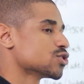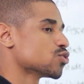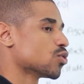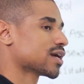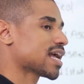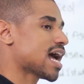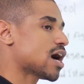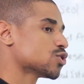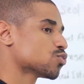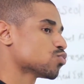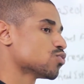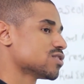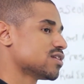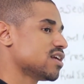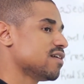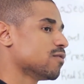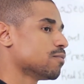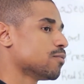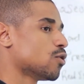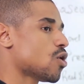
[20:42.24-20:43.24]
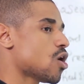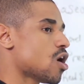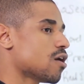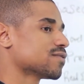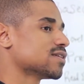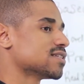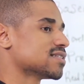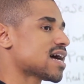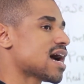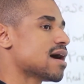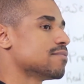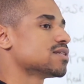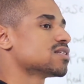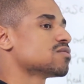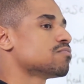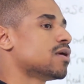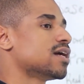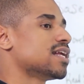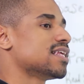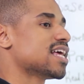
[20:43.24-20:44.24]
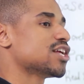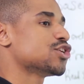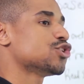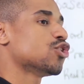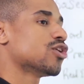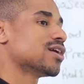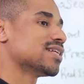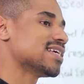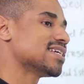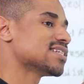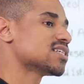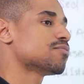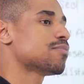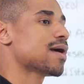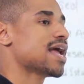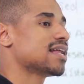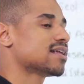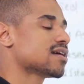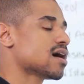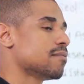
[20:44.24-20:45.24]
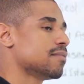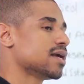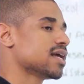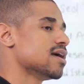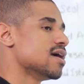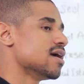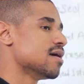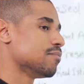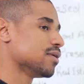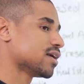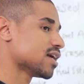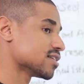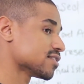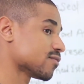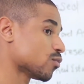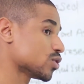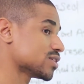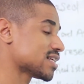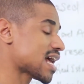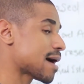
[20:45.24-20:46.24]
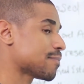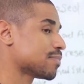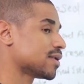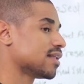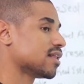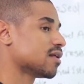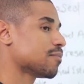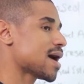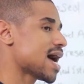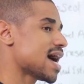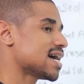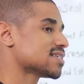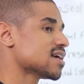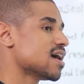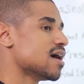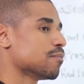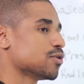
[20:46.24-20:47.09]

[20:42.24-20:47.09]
So accounts receivable oftentimes is money that you anticipate coming because of what's happened in the past,